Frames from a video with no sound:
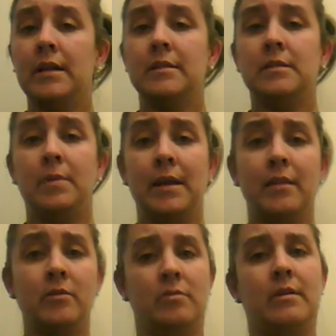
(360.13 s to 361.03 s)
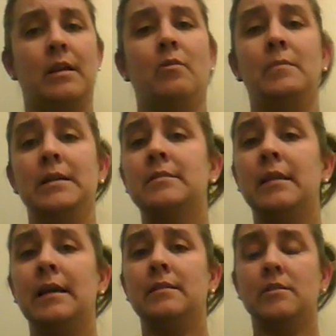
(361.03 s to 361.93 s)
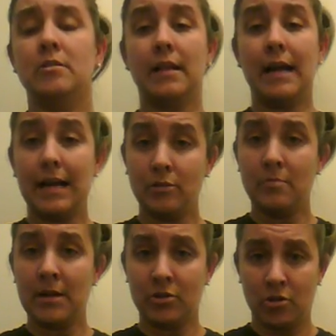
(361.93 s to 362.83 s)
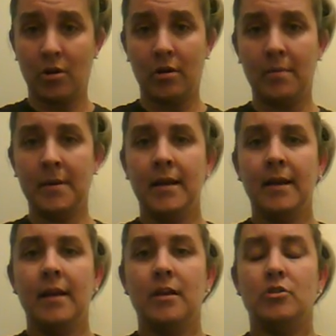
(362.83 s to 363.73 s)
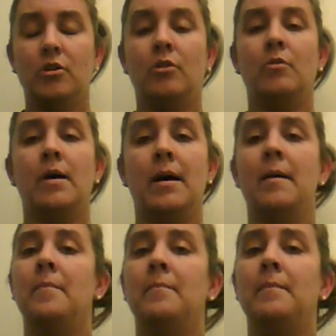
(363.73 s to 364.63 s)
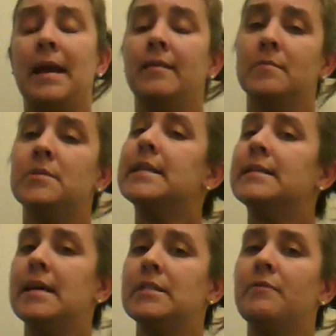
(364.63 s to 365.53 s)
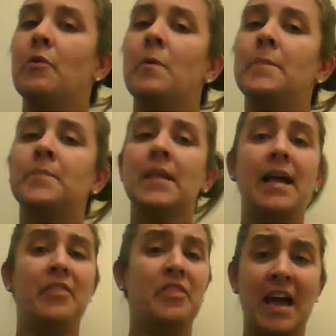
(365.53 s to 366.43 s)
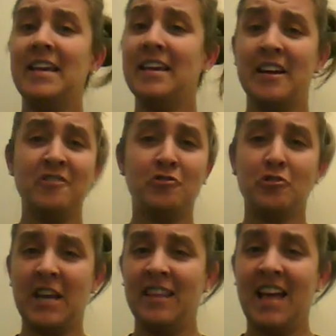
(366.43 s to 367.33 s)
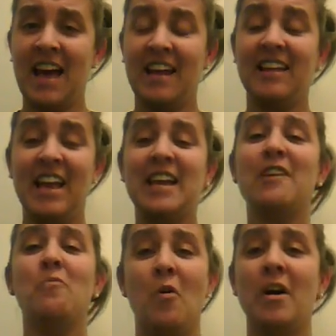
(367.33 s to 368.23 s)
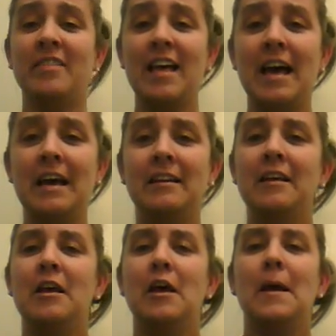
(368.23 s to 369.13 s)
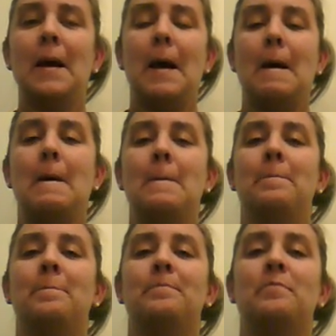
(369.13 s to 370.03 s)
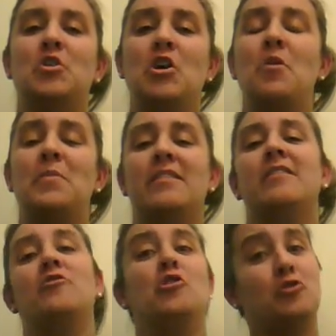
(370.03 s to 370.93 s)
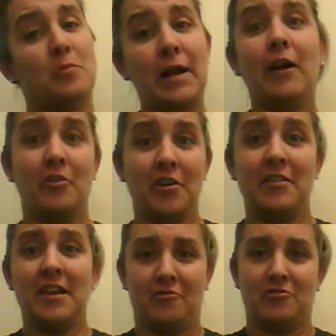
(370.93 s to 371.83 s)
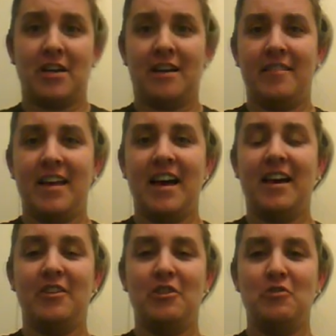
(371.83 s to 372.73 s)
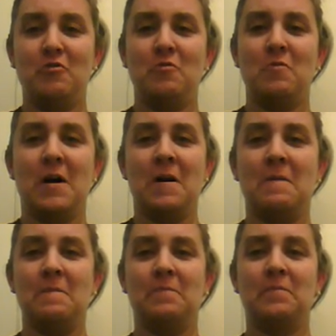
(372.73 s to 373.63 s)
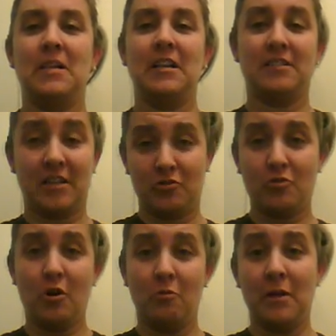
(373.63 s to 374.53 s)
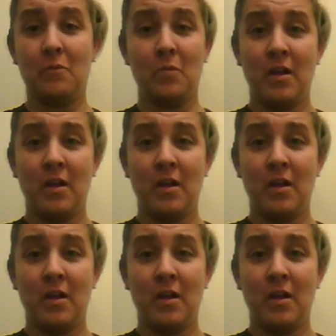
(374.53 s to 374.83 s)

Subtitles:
it is to be there so they don't miss things and so that I can do my job to make them successful, and they can understand that and they can want that. But there's a parent on the other side of that who is controlling